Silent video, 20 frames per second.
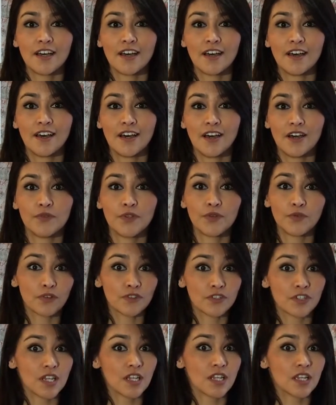Uh, we won
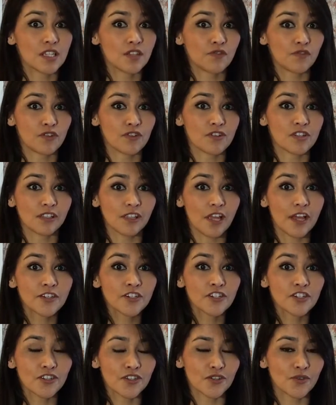tickets for
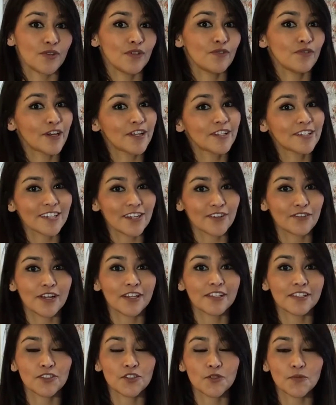Slush, so we went
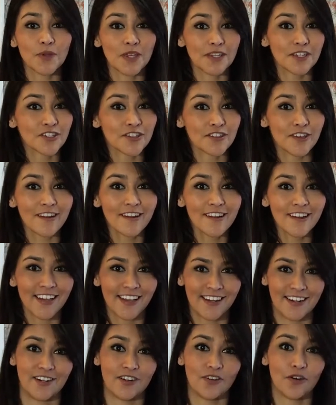directly to pitch there,
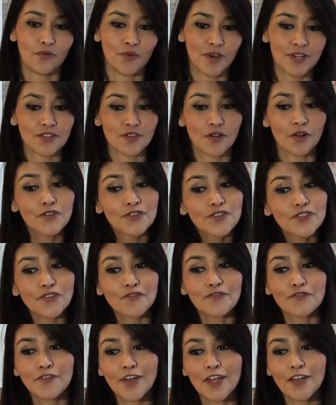and it was also
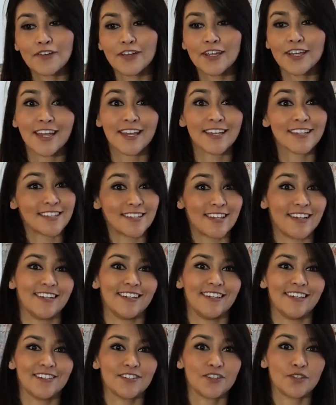very
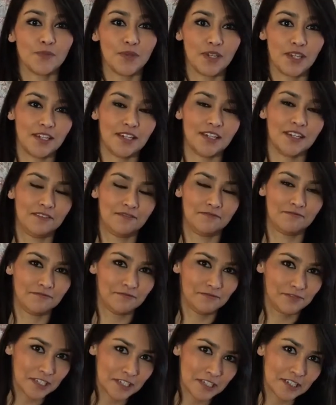exciting to be in
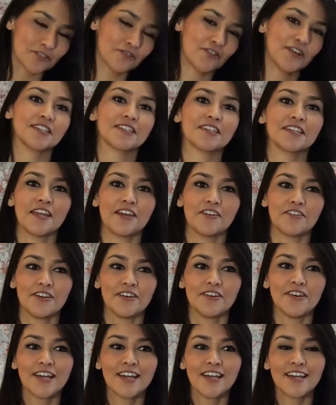this great scenario.
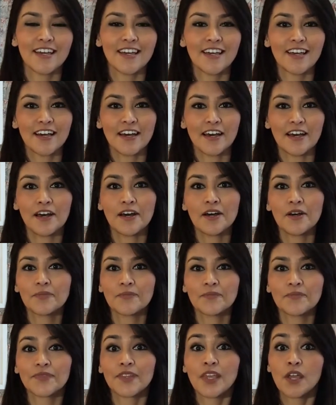
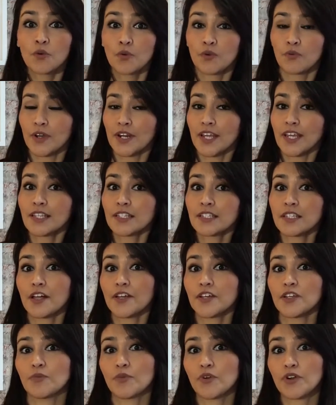Um, what I can tell
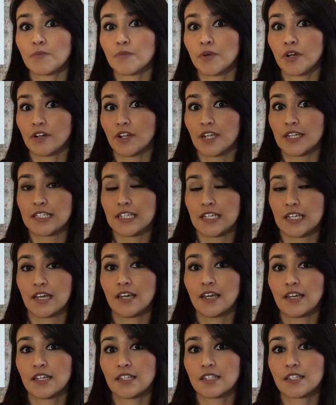you more about IDEA
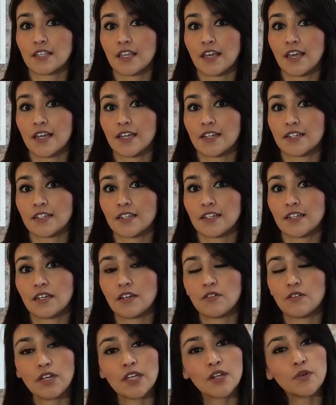is that
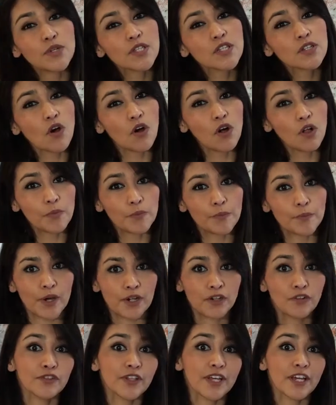it was called
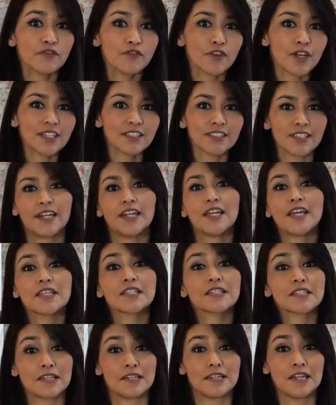Butterfly Effect, and
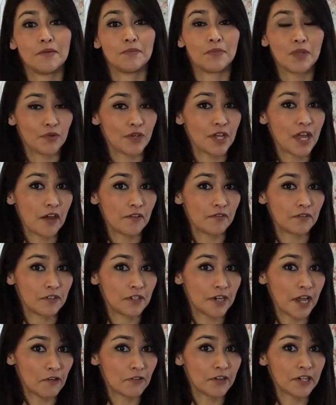hence the name that we have
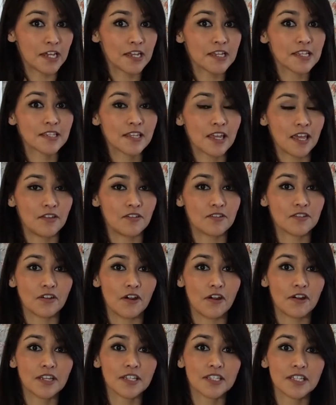nowadays, Chaos
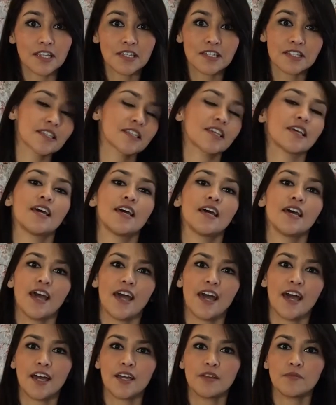Architects.
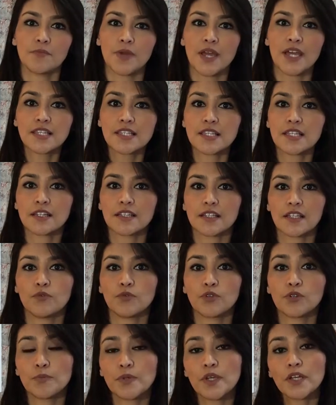And basically,
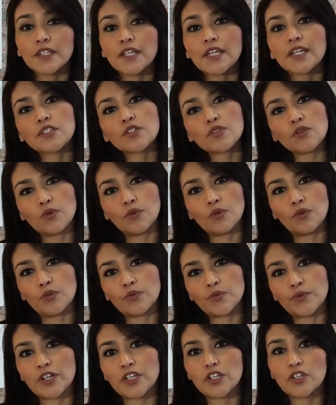we're building a tool
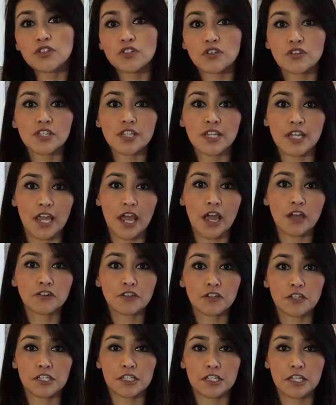where users can
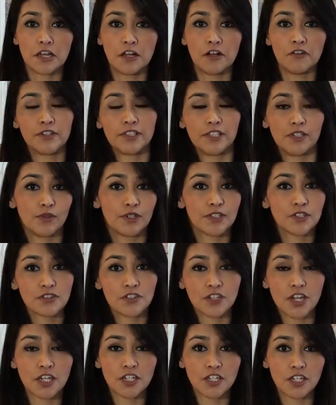actually tell what they want to
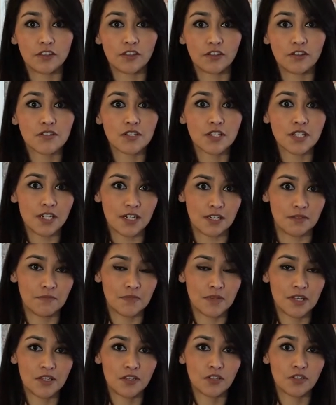change in their city.
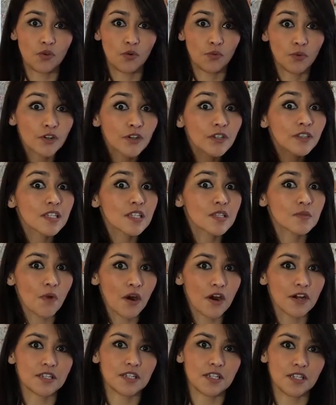So we're in the
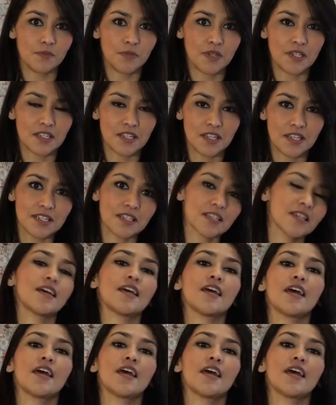smart city business.